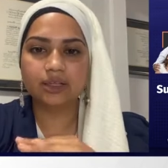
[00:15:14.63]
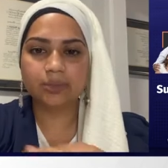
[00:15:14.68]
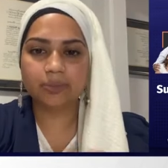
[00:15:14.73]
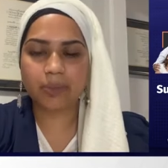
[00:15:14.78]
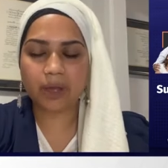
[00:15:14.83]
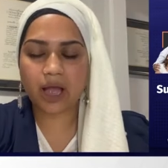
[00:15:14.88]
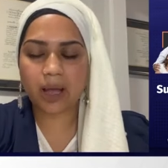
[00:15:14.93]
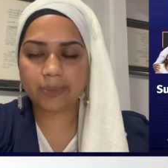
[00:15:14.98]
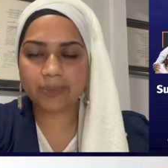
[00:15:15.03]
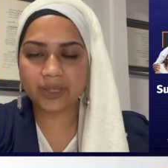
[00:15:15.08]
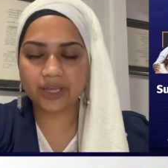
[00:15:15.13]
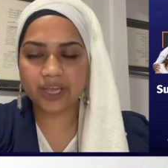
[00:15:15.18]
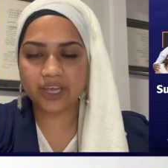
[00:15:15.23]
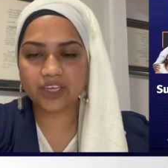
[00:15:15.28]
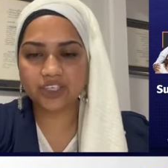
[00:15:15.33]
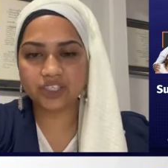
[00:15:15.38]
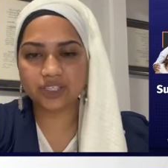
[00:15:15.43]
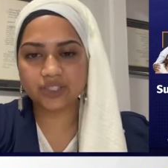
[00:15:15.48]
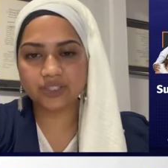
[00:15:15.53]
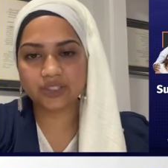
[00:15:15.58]
the
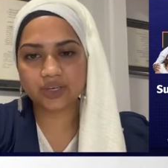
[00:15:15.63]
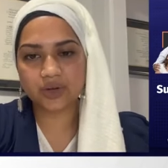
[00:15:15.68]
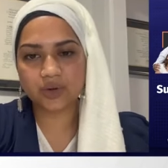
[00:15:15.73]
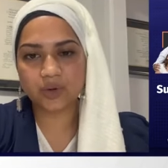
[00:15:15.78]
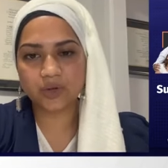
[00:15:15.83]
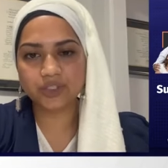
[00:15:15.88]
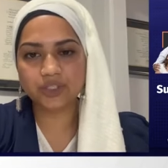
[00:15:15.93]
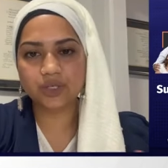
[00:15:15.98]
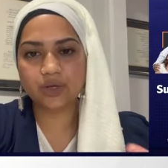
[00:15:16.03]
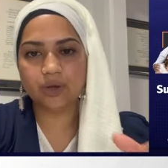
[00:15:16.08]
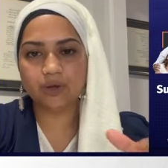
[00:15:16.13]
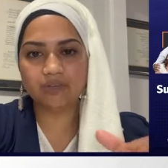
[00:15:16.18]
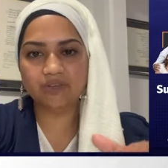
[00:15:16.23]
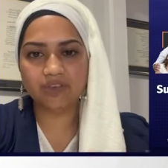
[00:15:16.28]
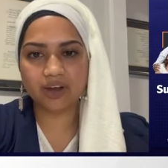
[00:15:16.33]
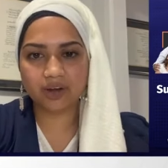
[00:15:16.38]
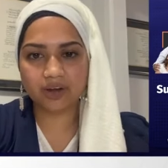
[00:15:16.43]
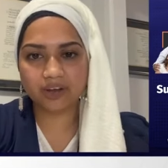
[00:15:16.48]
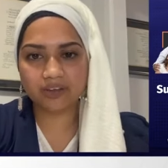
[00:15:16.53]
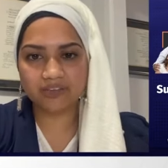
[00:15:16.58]
applications are going to go
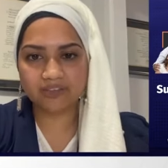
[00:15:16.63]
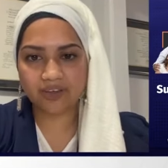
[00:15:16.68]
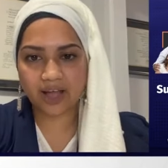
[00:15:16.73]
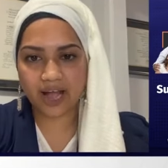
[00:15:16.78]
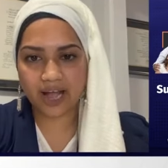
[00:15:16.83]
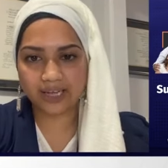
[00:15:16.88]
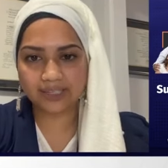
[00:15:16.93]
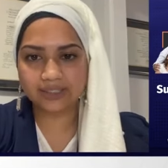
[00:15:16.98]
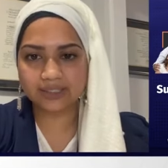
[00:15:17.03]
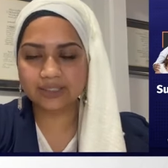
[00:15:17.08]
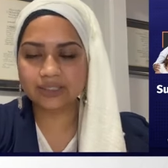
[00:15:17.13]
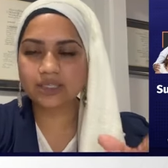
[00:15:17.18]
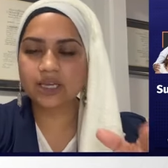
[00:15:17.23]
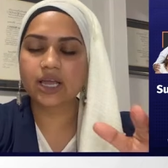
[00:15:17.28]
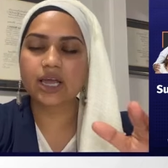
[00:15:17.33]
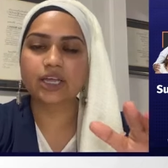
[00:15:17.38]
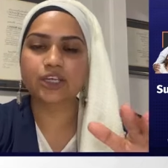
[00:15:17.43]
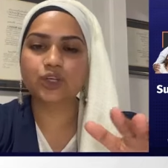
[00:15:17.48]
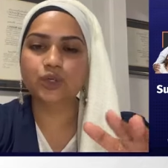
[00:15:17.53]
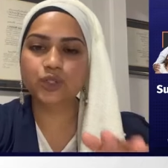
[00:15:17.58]
very fast.
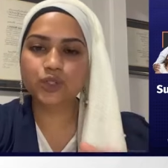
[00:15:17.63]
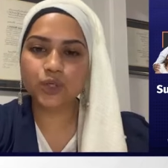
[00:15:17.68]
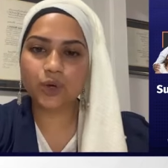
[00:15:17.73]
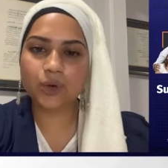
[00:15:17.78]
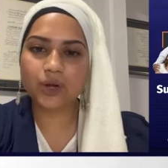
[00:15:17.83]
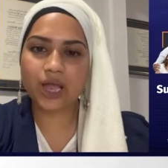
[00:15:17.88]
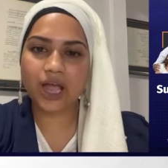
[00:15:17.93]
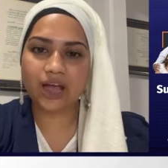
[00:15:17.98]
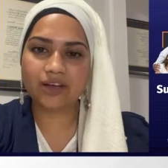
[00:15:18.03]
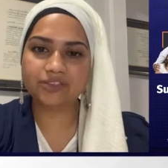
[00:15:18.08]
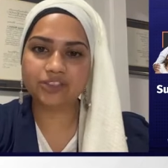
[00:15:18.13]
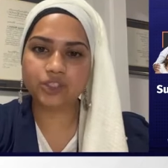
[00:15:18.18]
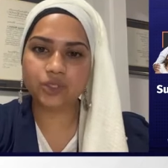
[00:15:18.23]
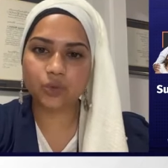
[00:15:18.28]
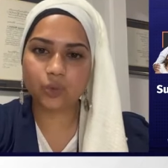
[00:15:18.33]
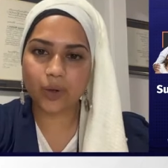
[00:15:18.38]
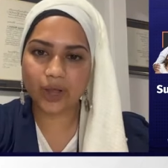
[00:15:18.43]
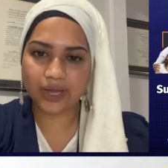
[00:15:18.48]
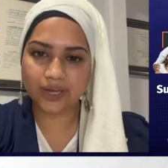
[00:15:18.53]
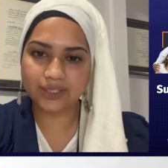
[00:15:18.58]
You don't have
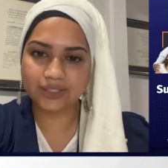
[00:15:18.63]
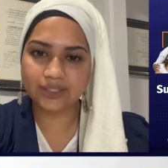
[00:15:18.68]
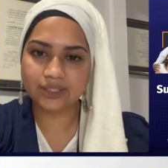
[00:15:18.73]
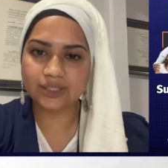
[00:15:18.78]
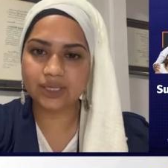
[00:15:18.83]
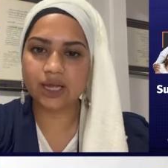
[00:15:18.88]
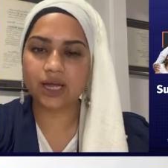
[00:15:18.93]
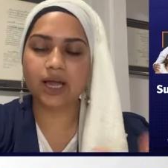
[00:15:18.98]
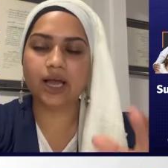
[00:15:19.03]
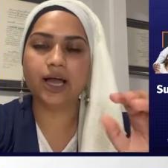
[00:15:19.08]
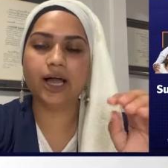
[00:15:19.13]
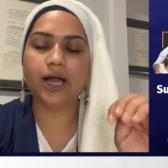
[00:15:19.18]
to wait.